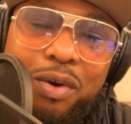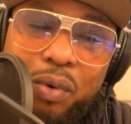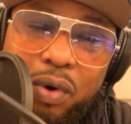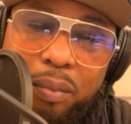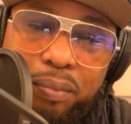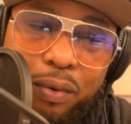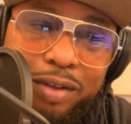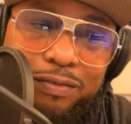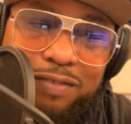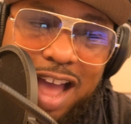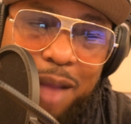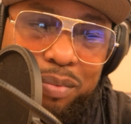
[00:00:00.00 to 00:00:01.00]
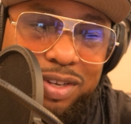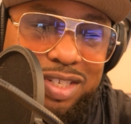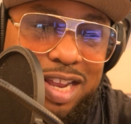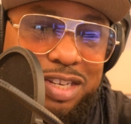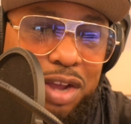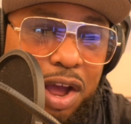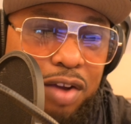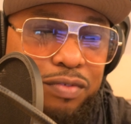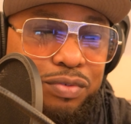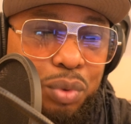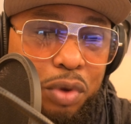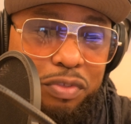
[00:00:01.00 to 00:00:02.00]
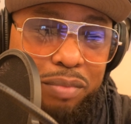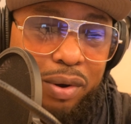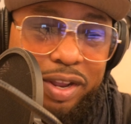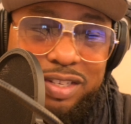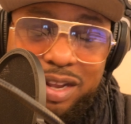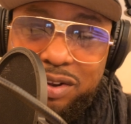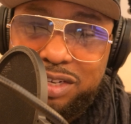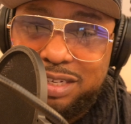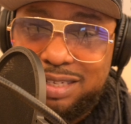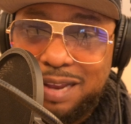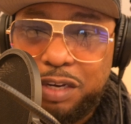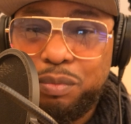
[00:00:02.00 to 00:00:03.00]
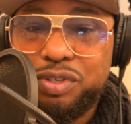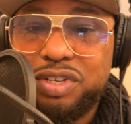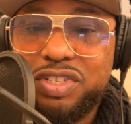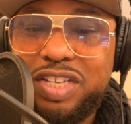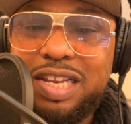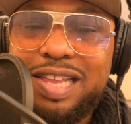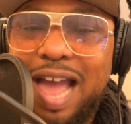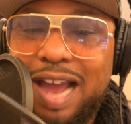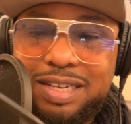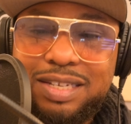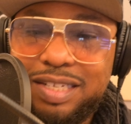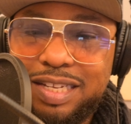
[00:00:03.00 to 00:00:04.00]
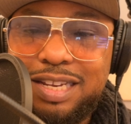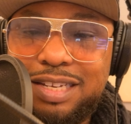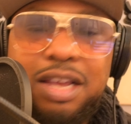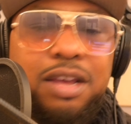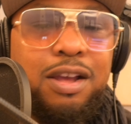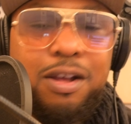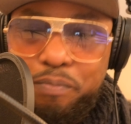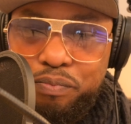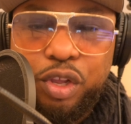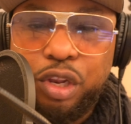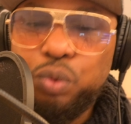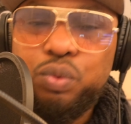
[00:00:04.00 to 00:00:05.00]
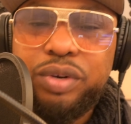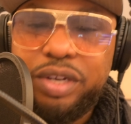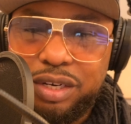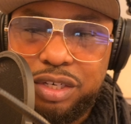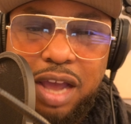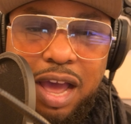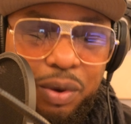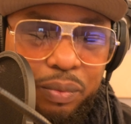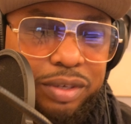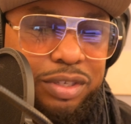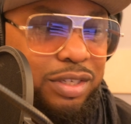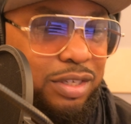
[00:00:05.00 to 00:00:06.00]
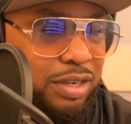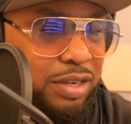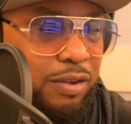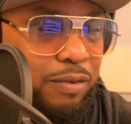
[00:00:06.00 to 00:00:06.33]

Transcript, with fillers: or zero point five percent of North Americans that are susceptible to celiac disease, gluten intolerance.